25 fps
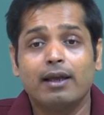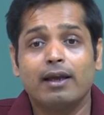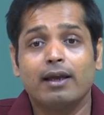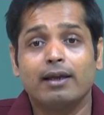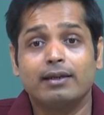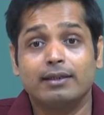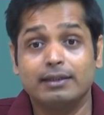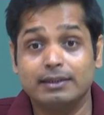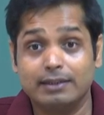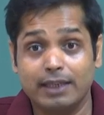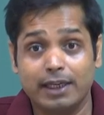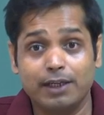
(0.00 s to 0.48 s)

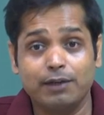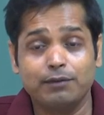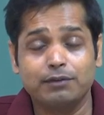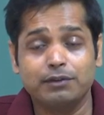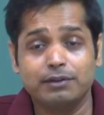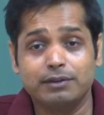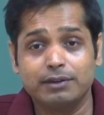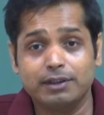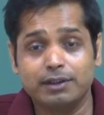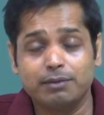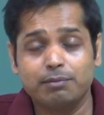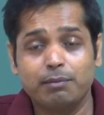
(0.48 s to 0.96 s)
design of the
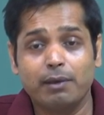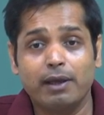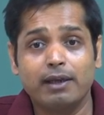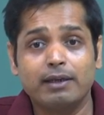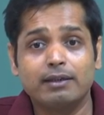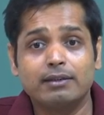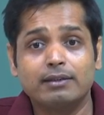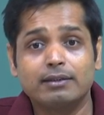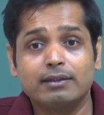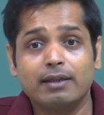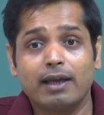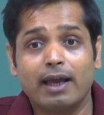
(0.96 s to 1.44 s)

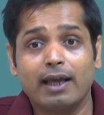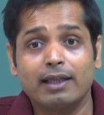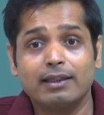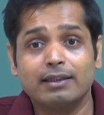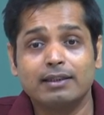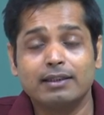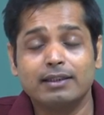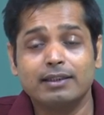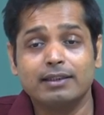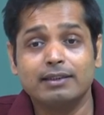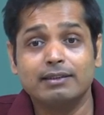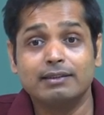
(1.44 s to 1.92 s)
treatment, and
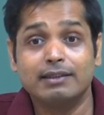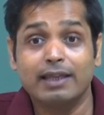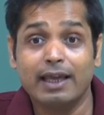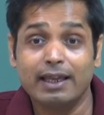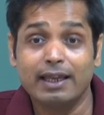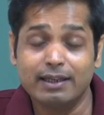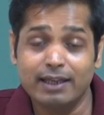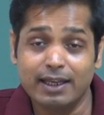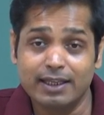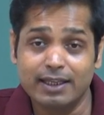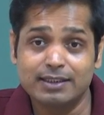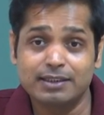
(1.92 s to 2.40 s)

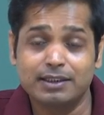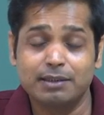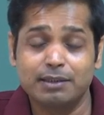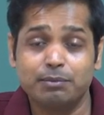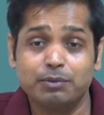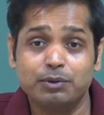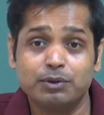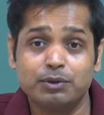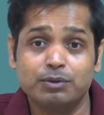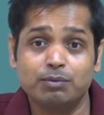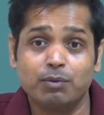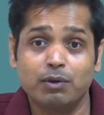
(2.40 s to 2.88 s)
then next step
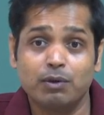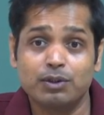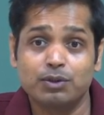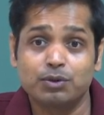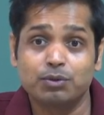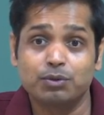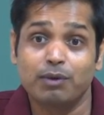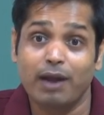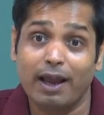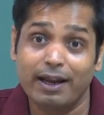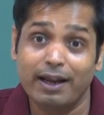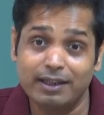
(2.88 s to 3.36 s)
was
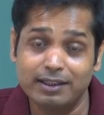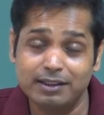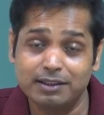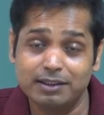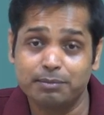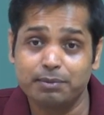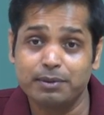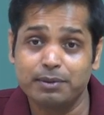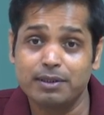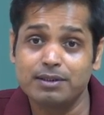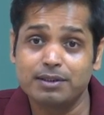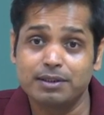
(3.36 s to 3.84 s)
to writing the
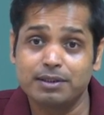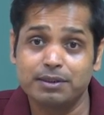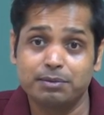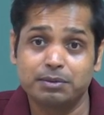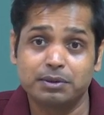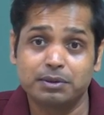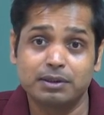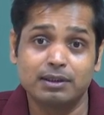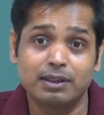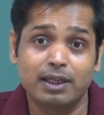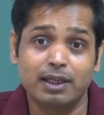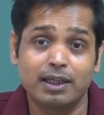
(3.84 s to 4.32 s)

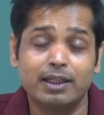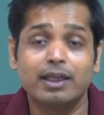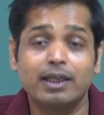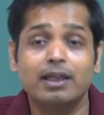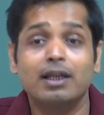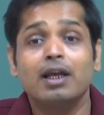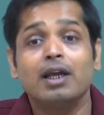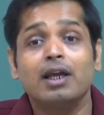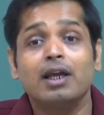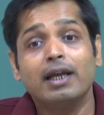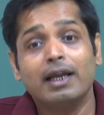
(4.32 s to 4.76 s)
prescription, and then